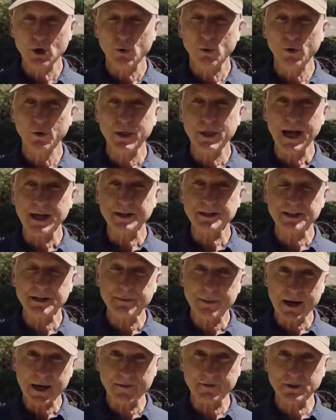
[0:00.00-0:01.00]
Well, that's the
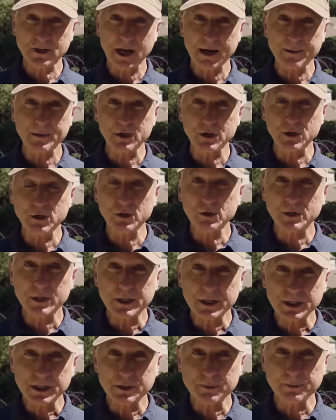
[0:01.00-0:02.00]
amount of time that you
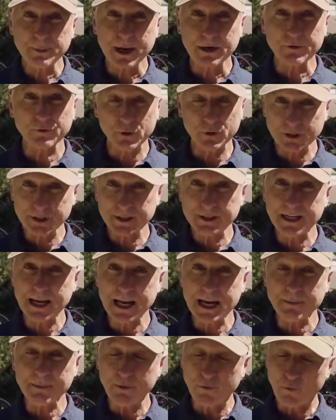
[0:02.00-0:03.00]
can expect for it to
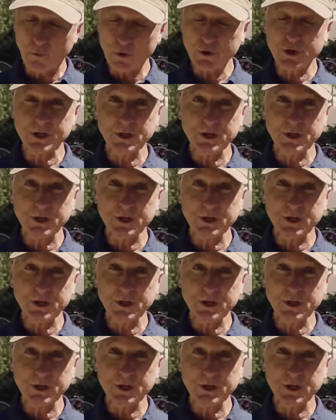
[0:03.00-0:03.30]
take before you